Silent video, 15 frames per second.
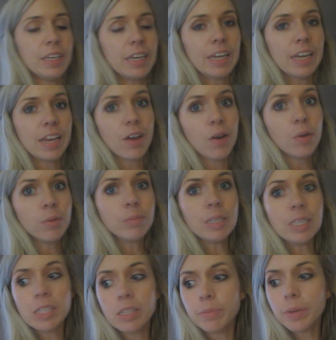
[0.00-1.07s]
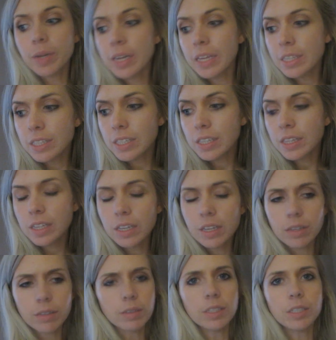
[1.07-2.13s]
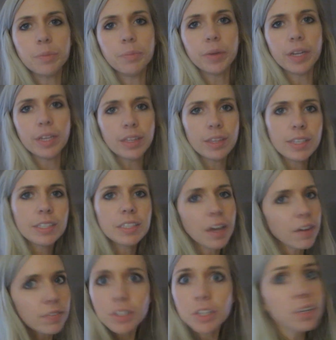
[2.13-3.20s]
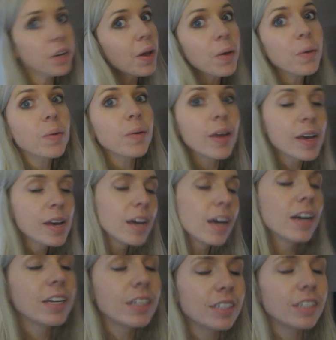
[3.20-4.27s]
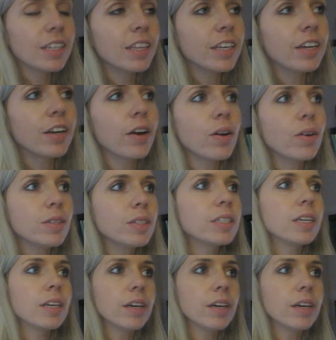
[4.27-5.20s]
Getting home this morning this afternoon to the girls.